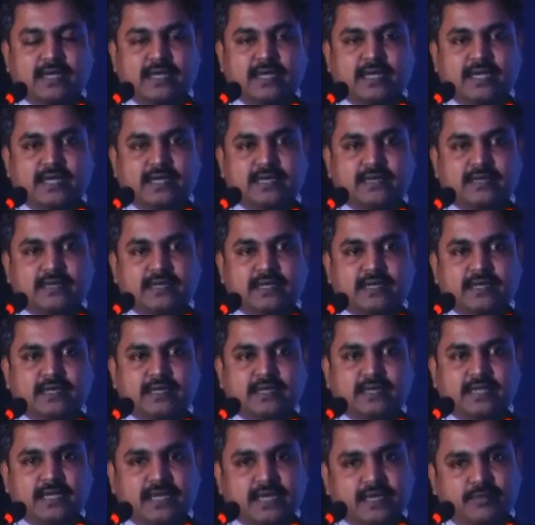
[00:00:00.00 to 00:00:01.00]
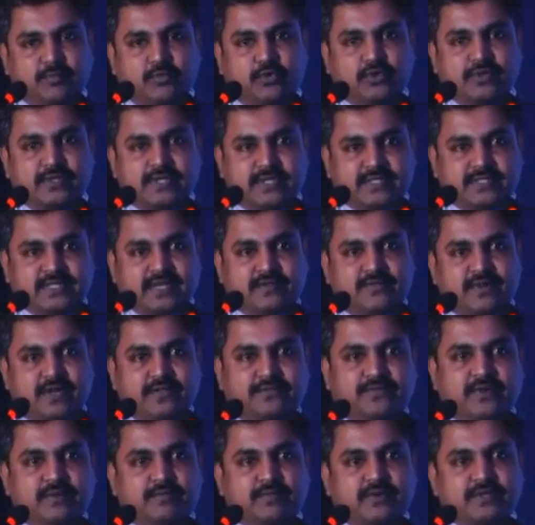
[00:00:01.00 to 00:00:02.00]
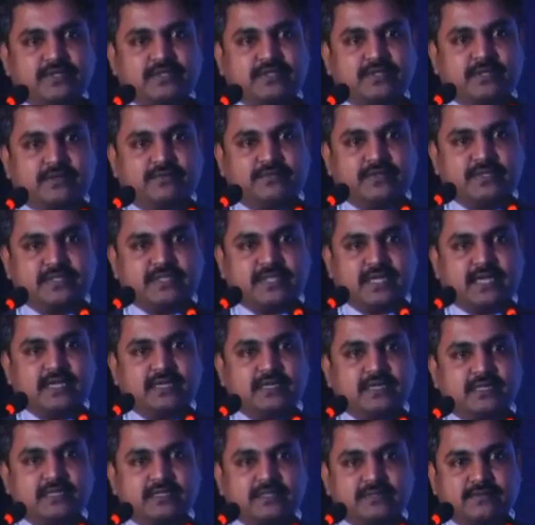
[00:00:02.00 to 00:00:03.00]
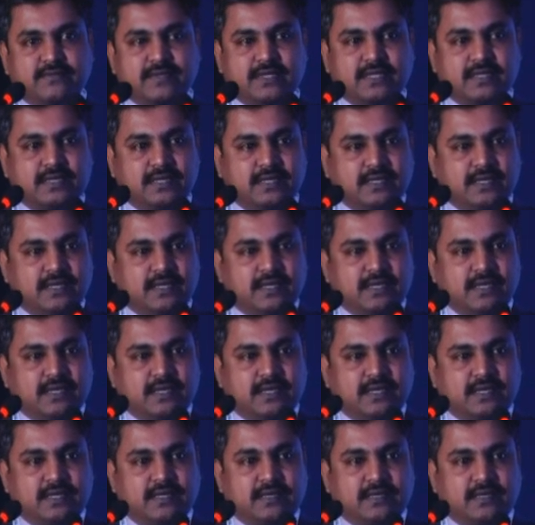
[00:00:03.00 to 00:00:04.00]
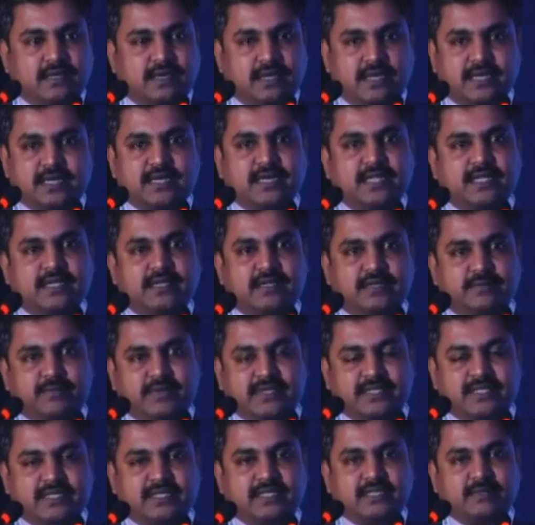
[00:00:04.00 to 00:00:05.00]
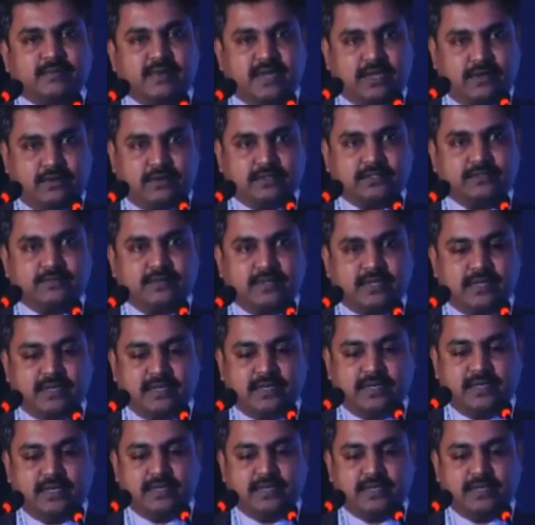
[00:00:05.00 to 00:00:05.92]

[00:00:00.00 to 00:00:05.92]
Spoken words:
and nearly more than 75% of the standards were already present in my hospital.